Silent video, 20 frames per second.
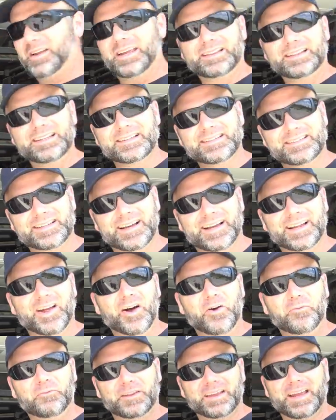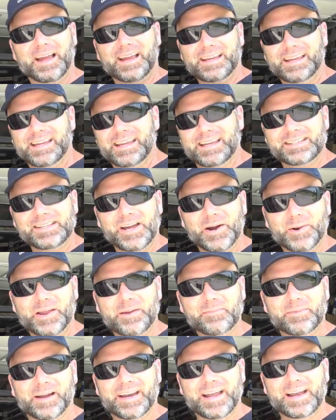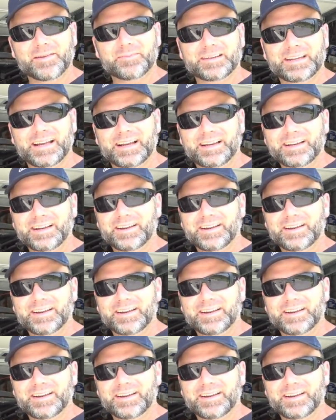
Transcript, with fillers: get this done. Hopefully I can get Tony, my neighbor, down